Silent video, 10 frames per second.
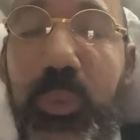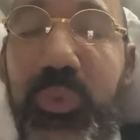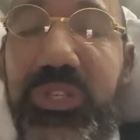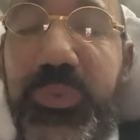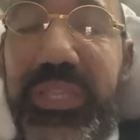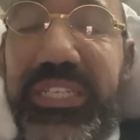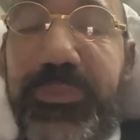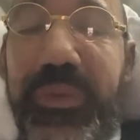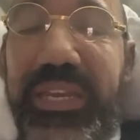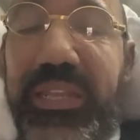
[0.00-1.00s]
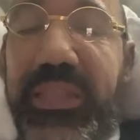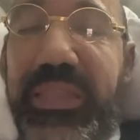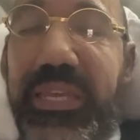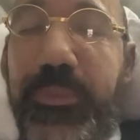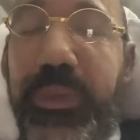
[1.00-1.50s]
which will explain a
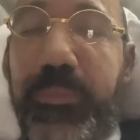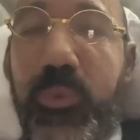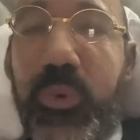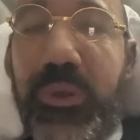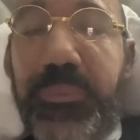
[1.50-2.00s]
little bit more.